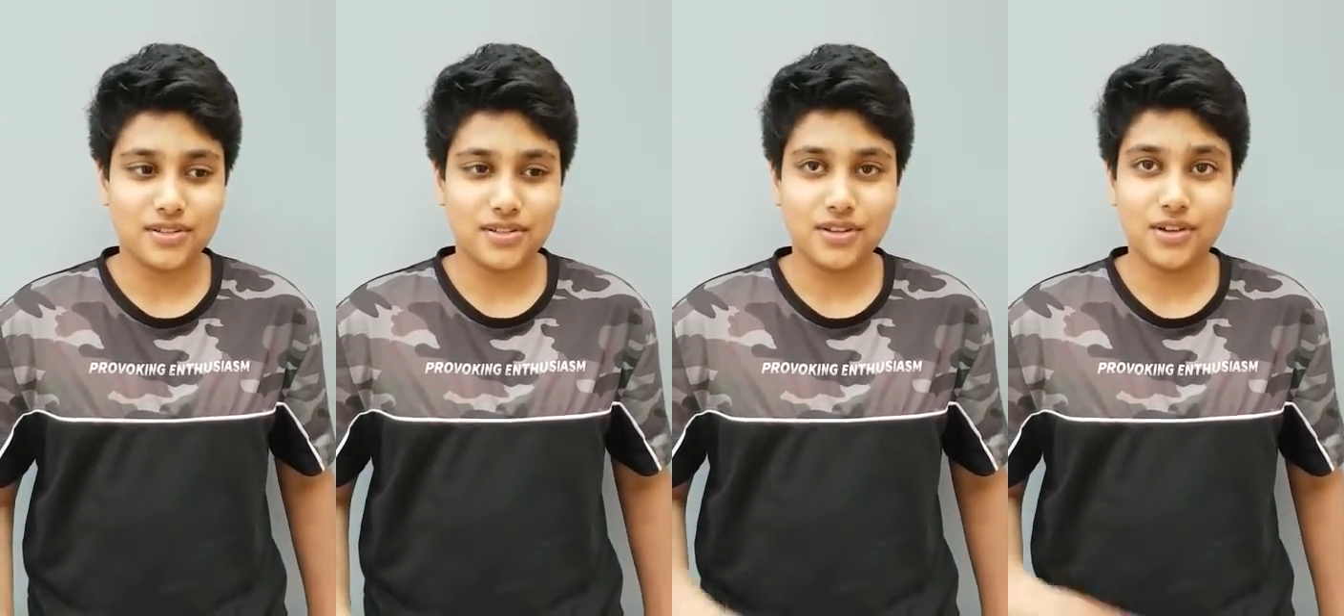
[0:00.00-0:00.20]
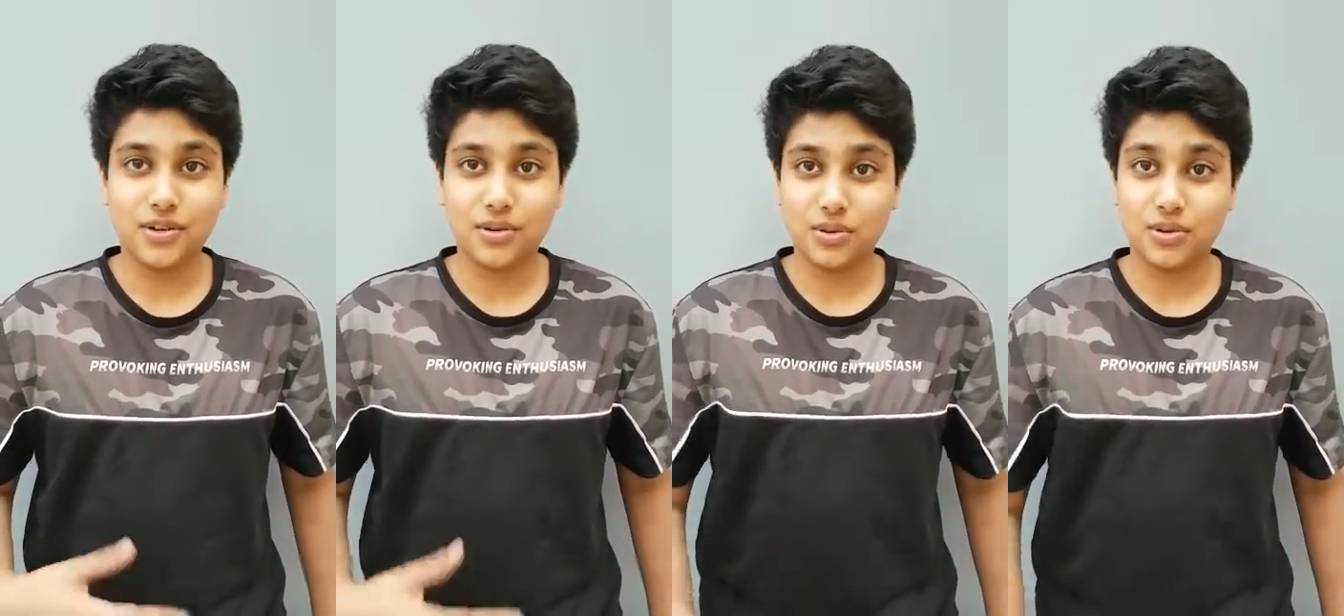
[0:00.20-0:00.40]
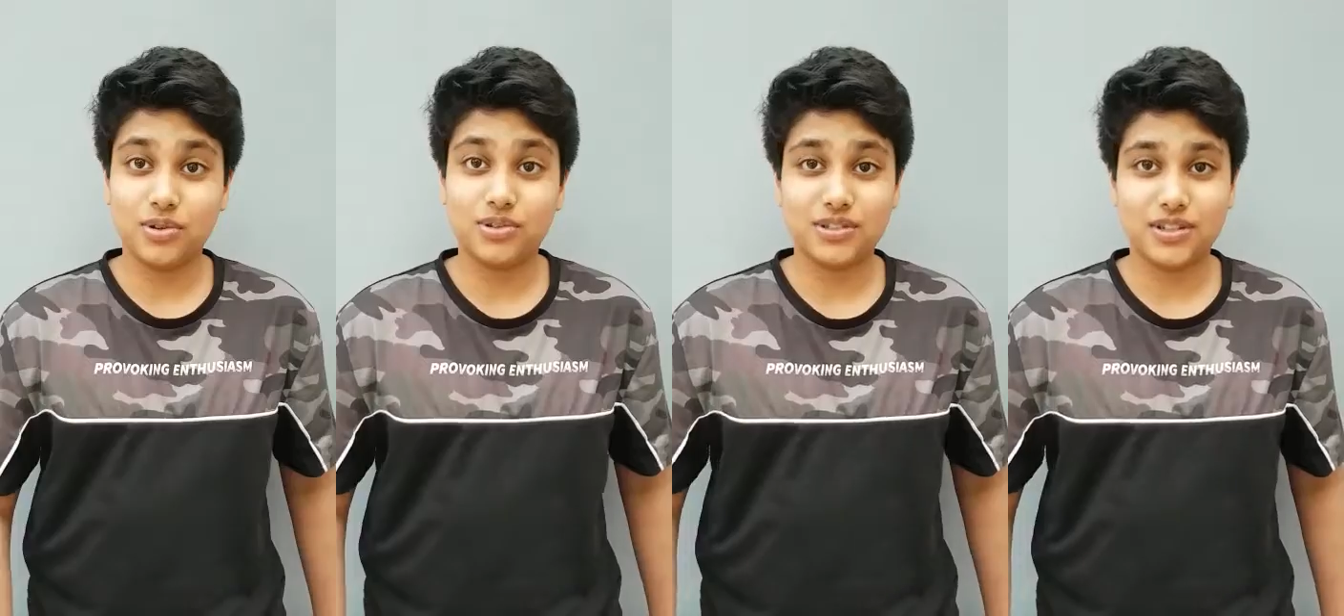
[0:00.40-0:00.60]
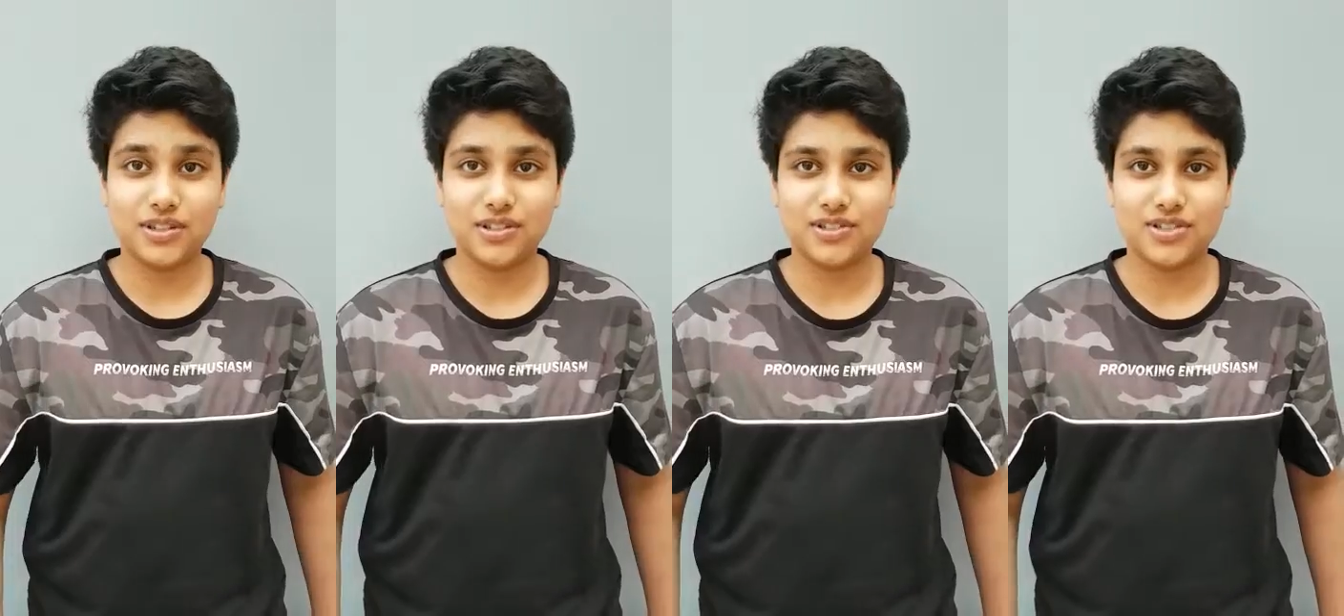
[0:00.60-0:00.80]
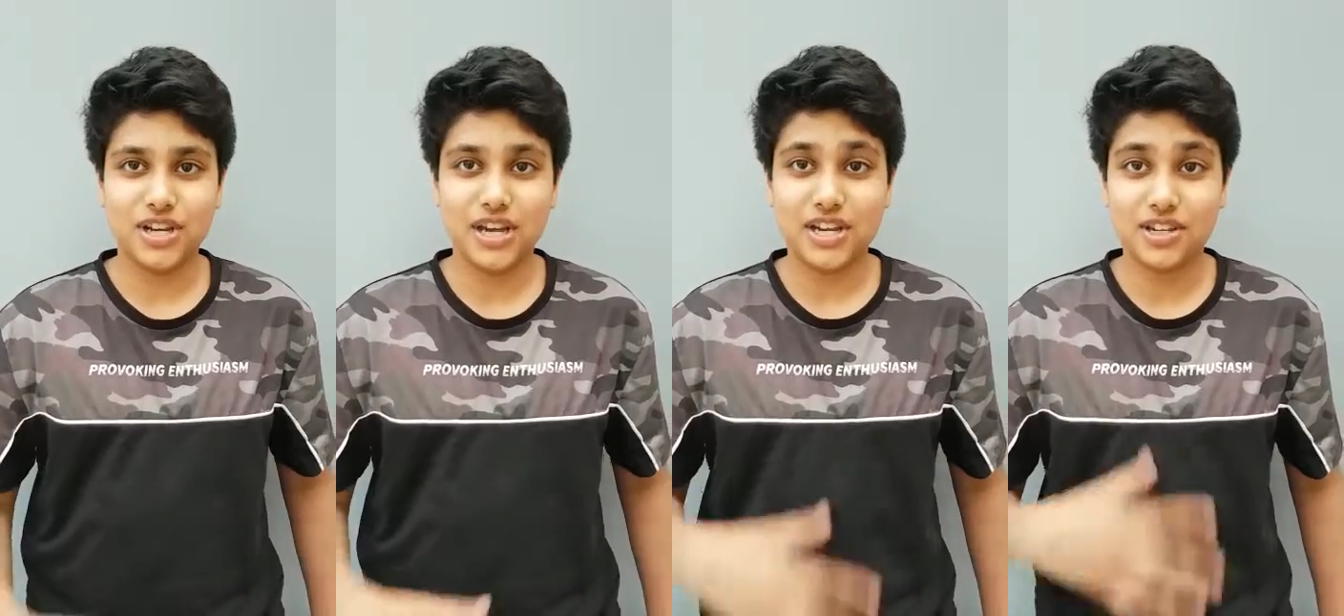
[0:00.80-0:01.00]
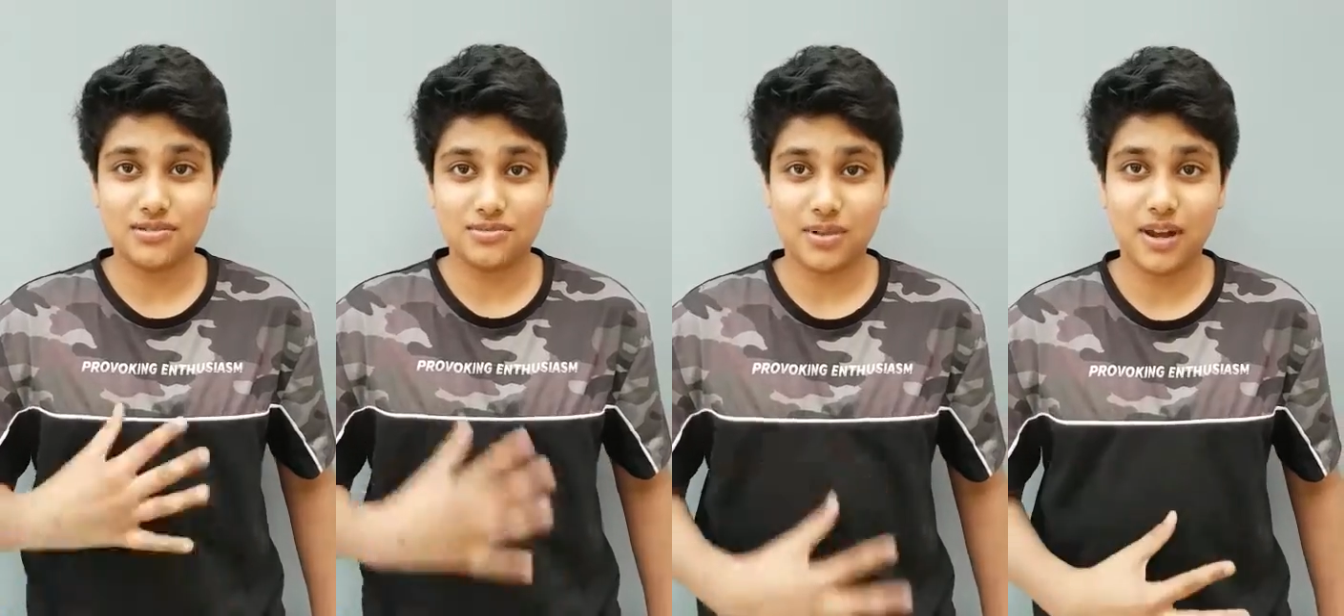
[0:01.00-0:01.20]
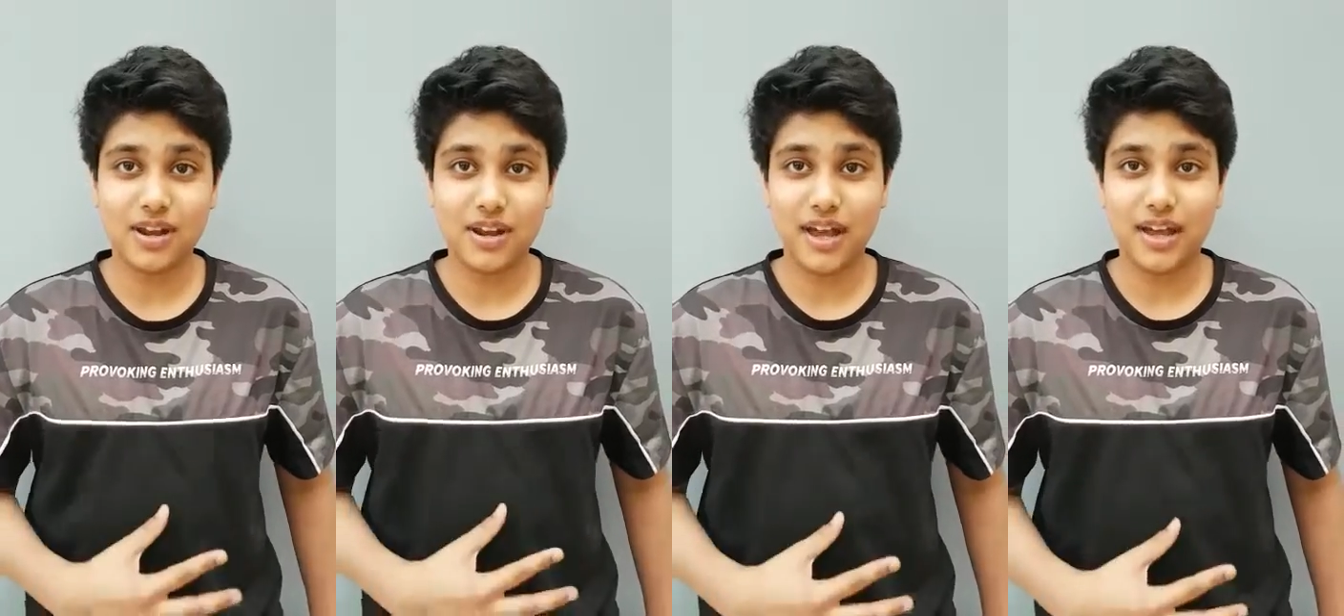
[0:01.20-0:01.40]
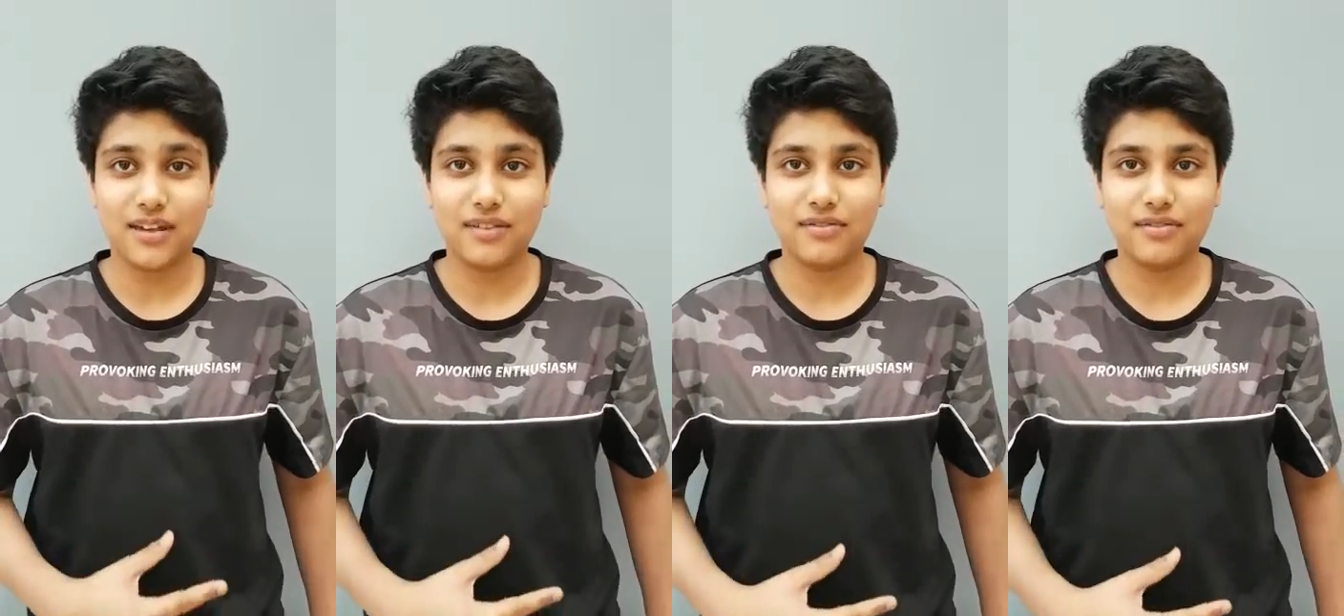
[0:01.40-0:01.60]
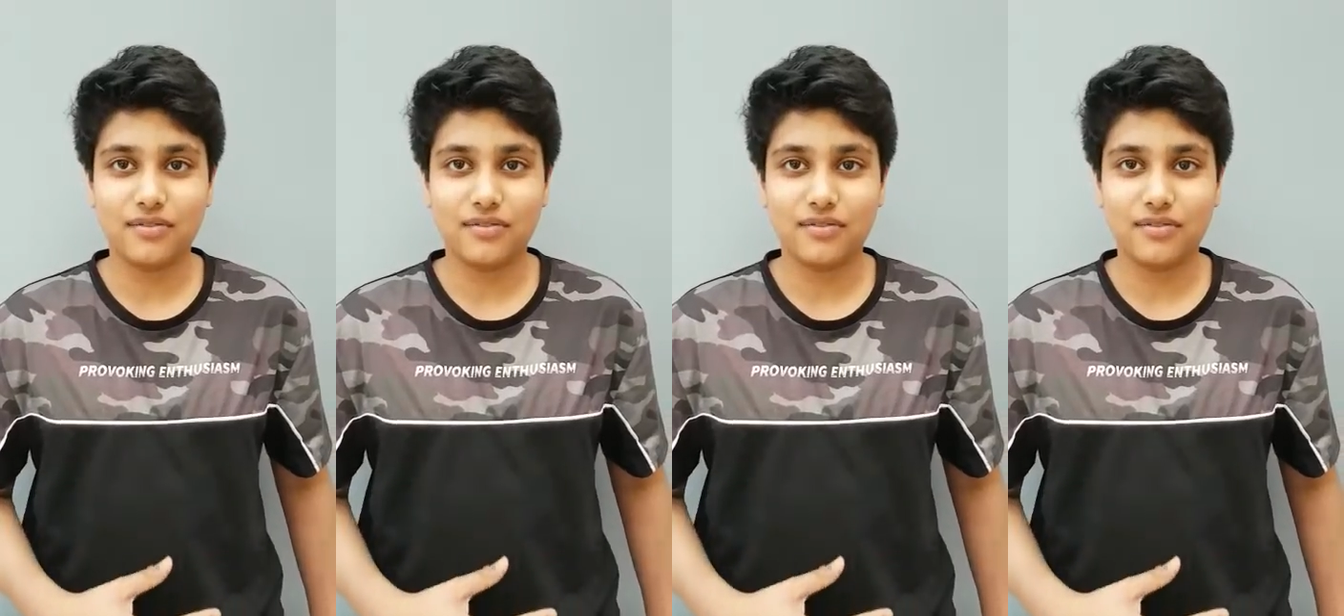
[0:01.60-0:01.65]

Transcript: the course has changed my life,